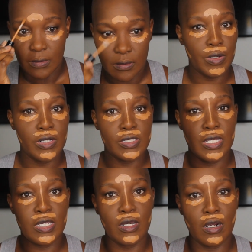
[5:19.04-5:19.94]
We're gonna
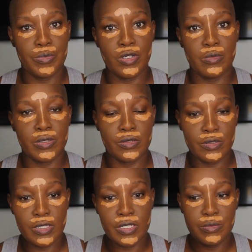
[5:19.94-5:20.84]
take our beauty
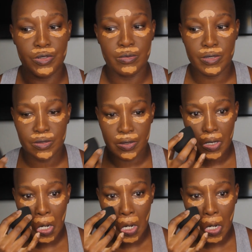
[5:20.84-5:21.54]
blender, clean beauty blender,